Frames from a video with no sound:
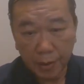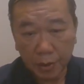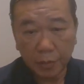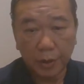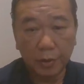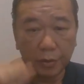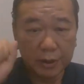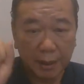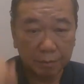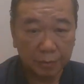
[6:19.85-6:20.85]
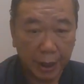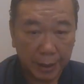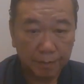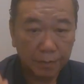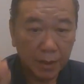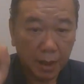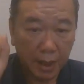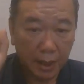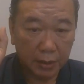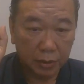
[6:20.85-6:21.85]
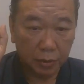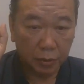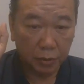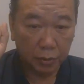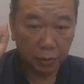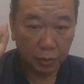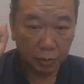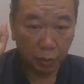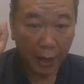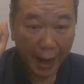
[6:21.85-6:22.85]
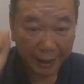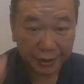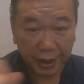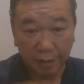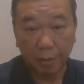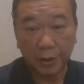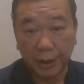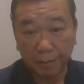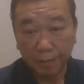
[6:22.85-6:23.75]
So we use something to hydrate the body.